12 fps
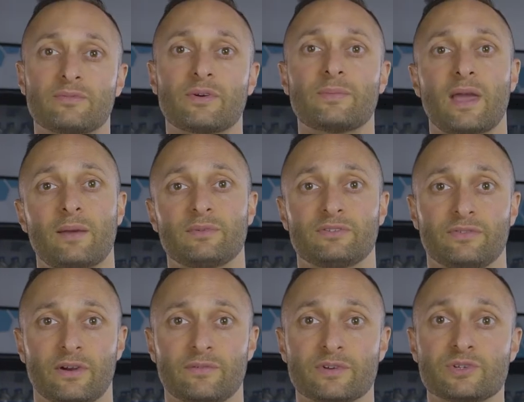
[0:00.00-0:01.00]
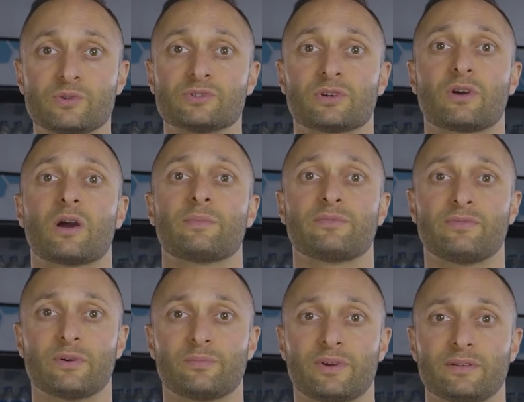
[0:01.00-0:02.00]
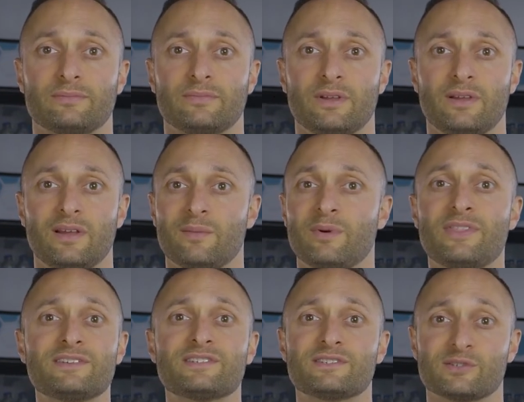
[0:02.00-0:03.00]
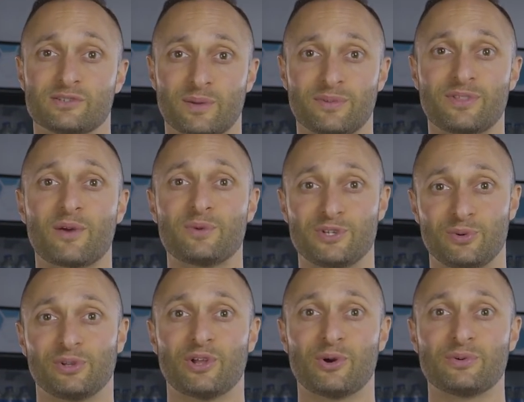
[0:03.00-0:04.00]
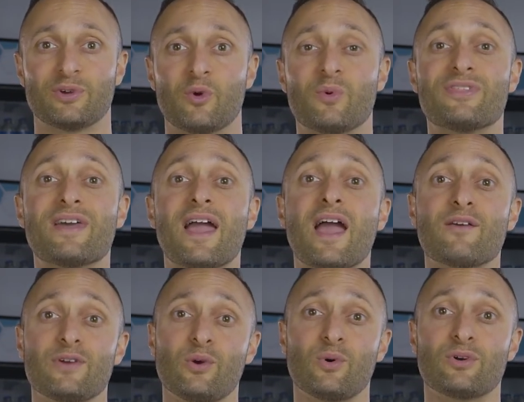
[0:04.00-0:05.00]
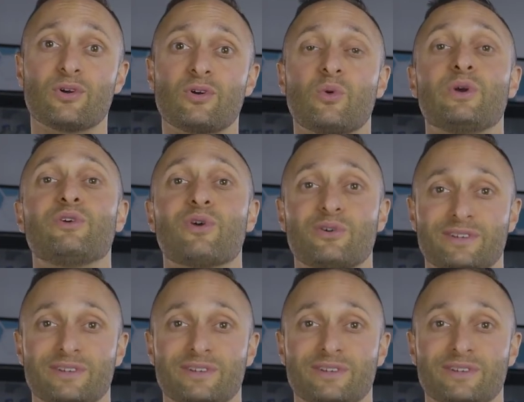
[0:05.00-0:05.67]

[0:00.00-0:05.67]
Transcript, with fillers: from the atmosphere and reduce our carbon footprint. But this isn't something that we do alone. With every order, we grow